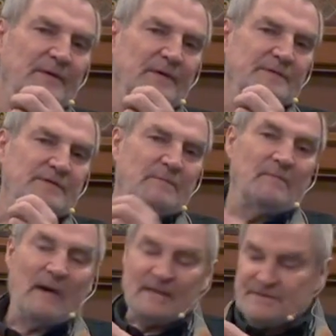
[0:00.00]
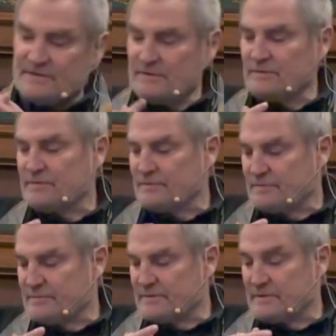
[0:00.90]
And so Mazu,
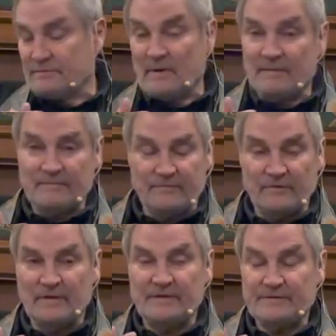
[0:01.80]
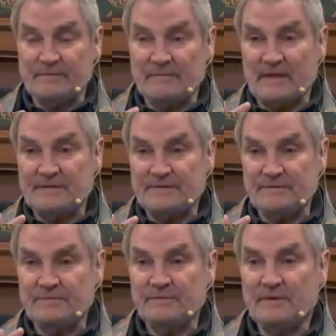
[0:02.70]
this is why I'm really interested in Mazu.